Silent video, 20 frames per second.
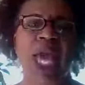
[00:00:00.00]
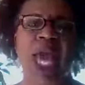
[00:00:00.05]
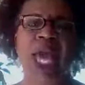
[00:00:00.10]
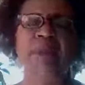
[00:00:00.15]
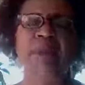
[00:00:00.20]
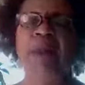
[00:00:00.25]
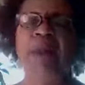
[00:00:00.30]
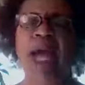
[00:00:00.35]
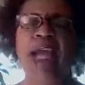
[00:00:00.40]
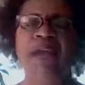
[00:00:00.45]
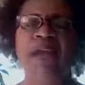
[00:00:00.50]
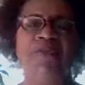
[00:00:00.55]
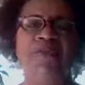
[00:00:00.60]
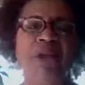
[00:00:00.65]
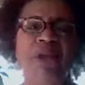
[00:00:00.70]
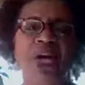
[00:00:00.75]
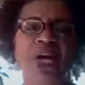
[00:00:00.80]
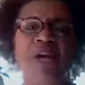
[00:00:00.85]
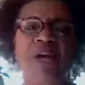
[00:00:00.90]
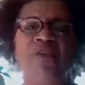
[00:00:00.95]
and
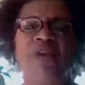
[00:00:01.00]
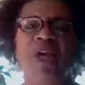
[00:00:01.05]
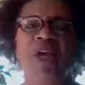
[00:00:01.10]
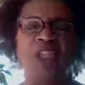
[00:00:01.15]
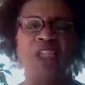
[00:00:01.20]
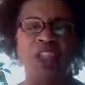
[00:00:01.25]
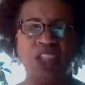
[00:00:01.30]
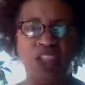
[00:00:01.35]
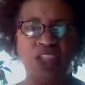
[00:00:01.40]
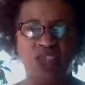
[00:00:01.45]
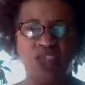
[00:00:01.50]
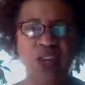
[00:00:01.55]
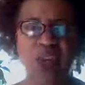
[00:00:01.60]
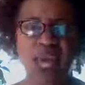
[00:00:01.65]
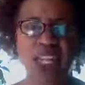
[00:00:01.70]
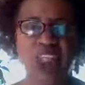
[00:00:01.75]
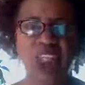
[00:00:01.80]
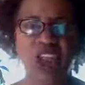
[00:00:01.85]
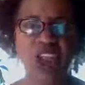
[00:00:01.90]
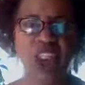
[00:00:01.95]
mindful of the
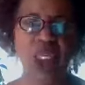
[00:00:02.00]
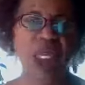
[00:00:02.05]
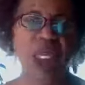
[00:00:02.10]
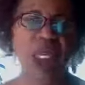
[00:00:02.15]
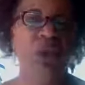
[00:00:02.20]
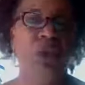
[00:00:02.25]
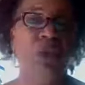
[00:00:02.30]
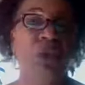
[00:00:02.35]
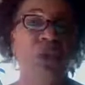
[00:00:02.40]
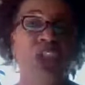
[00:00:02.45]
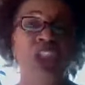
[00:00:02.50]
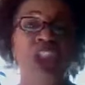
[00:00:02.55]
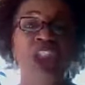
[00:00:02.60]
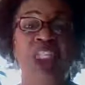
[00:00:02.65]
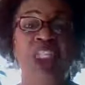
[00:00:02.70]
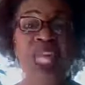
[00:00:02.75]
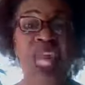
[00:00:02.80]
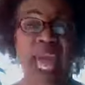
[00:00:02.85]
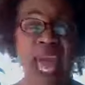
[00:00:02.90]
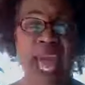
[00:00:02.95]
strategy, which is
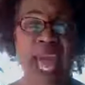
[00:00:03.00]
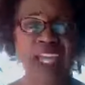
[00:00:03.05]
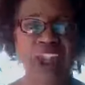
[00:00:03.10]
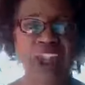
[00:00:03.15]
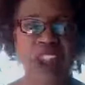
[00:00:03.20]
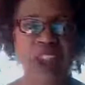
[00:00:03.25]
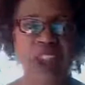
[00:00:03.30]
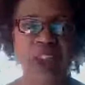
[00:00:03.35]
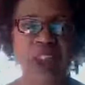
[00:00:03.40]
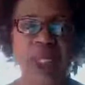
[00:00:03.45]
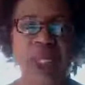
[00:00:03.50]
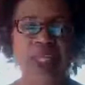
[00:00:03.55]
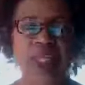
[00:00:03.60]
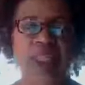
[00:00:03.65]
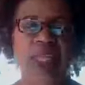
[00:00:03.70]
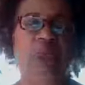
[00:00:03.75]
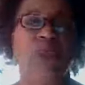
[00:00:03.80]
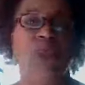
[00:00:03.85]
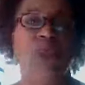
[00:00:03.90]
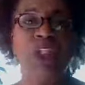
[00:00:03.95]
the actions
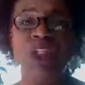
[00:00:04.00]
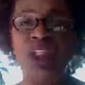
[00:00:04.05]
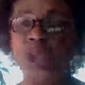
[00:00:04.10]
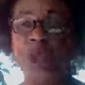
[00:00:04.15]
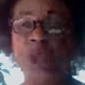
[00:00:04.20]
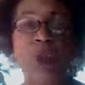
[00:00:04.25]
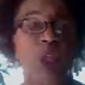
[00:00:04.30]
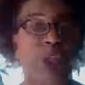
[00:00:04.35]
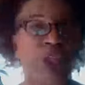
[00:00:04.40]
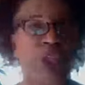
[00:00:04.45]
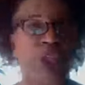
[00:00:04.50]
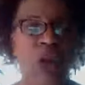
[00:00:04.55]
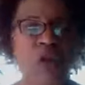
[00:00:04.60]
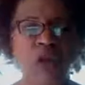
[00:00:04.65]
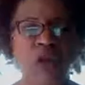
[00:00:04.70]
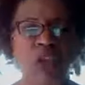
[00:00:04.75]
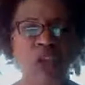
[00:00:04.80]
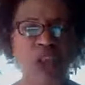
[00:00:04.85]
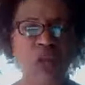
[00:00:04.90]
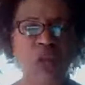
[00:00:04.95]
that we do or
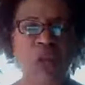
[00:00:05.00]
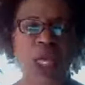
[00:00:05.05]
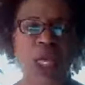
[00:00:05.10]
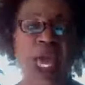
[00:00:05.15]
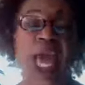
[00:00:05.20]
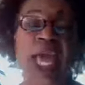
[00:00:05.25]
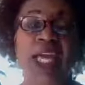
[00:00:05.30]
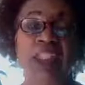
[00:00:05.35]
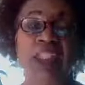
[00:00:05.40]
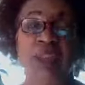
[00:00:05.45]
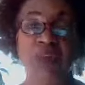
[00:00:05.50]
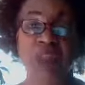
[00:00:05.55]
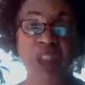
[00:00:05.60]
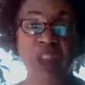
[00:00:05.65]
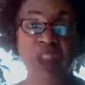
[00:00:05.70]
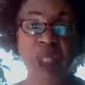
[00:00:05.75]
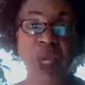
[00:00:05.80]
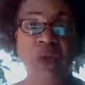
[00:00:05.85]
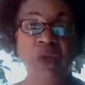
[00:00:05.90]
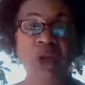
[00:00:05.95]
don't do as a
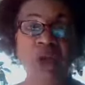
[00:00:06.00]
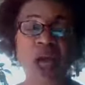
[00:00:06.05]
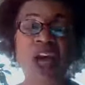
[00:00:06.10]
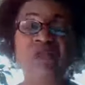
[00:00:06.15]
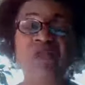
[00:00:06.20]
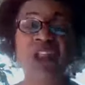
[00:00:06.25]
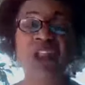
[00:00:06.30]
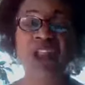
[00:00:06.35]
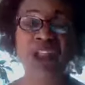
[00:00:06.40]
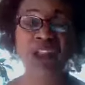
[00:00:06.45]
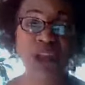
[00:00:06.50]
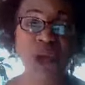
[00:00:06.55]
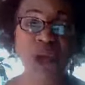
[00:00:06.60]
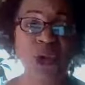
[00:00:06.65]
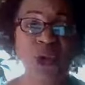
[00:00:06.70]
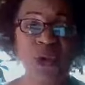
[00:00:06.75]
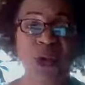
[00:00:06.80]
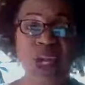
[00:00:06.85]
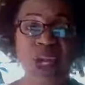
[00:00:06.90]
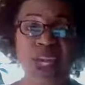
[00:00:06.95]
result of the
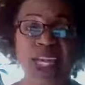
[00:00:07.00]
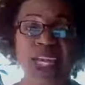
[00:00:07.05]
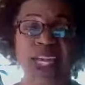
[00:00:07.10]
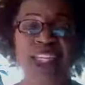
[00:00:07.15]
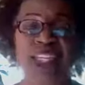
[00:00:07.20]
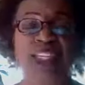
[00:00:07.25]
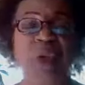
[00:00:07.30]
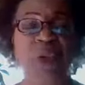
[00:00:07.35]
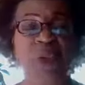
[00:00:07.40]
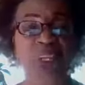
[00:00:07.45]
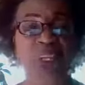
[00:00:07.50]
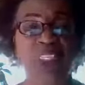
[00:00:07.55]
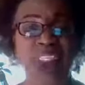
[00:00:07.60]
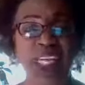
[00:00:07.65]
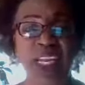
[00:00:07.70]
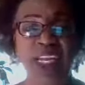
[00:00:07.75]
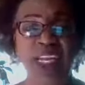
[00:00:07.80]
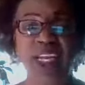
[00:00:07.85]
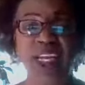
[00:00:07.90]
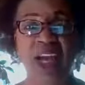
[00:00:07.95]
story that we're
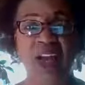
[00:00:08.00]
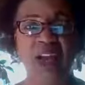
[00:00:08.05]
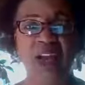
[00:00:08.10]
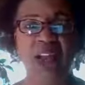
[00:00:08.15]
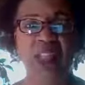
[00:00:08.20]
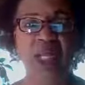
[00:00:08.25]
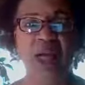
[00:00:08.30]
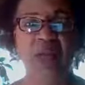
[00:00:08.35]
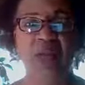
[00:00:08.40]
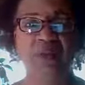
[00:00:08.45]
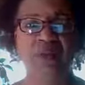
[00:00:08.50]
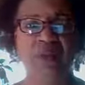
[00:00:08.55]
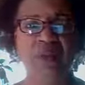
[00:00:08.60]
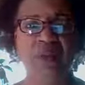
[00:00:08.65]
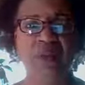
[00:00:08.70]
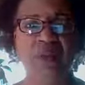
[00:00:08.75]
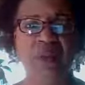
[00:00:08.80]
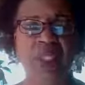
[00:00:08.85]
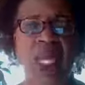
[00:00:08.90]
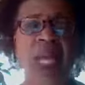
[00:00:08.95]
telling ourselves.
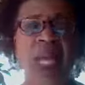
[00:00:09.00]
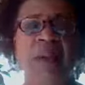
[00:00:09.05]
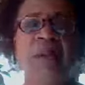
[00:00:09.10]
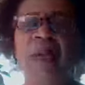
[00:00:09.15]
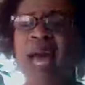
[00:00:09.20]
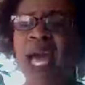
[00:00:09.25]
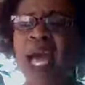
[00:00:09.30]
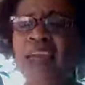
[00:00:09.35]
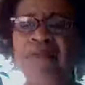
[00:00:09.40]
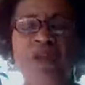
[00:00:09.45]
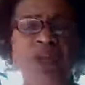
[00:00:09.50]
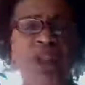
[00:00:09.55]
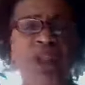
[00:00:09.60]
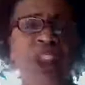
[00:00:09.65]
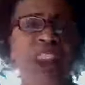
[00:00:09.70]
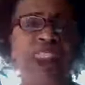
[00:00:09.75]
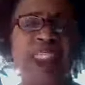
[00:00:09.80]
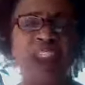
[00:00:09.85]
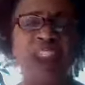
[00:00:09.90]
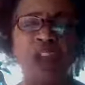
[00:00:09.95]

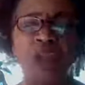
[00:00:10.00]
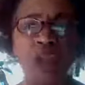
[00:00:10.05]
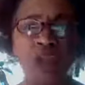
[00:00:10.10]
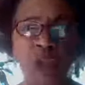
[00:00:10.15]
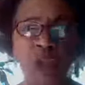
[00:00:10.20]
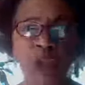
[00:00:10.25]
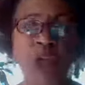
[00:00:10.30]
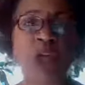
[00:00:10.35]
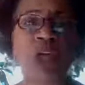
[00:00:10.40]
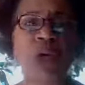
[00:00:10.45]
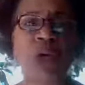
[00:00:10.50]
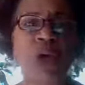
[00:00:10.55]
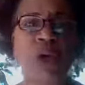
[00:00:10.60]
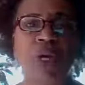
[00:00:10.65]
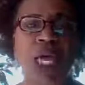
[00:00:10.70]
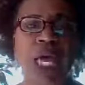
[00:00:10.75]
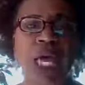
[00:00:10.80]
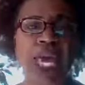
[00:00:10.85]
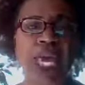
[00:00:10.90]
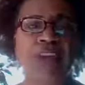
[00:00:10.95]
Mindfulness is critical
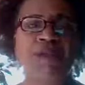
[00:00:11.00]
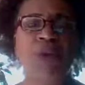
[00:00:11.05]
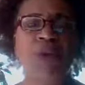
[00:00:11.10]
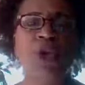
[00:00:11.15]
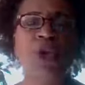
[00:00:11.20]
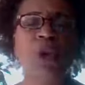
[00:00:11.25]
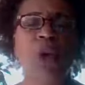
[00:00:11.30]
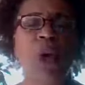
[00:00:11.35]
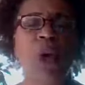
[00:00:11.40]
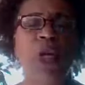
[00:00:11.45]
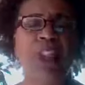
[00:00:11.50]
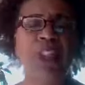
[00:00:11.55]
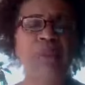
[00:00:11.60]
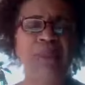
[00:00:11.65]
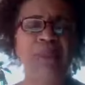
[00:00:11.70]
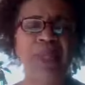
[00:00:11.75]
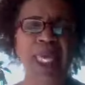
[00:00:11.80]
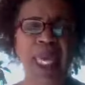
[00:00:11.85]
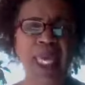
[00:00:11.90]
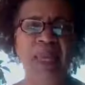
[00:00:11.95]
if you want to
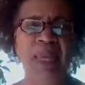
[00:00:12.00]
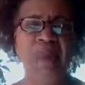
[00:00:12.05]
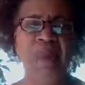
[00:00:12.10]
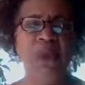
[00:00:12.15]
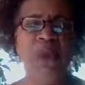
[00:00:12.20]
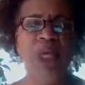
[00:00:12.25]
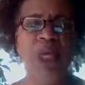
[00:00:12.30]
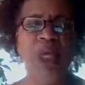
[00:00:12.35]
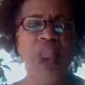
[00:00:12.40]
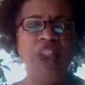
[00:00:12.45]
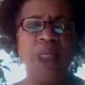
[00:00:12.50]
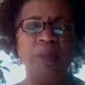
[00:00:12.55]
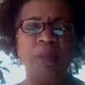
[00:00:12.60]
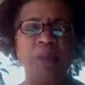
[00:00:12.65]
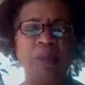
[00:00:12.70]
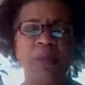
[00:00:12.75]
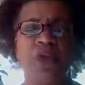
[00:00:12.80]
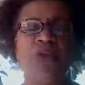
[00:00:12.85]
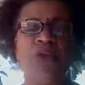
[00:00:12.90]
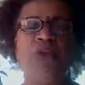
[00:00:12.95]
be able to
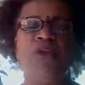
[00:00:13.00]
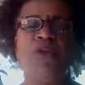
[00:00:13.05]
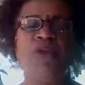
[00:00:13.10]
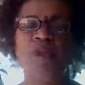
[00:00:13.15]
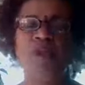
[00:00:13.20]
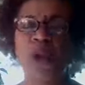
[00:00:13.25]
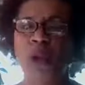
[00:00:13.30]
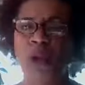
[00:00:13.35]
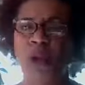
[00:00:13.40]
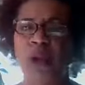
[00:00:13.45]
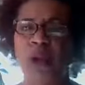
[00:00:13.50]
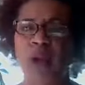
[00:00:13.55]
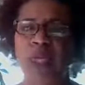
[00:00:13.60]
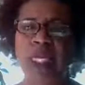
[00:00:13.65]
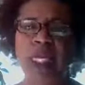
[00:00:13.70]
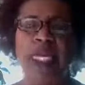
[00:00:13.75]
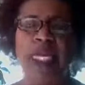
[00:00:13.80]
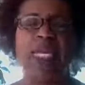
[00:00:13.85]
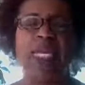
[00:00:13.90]
move forward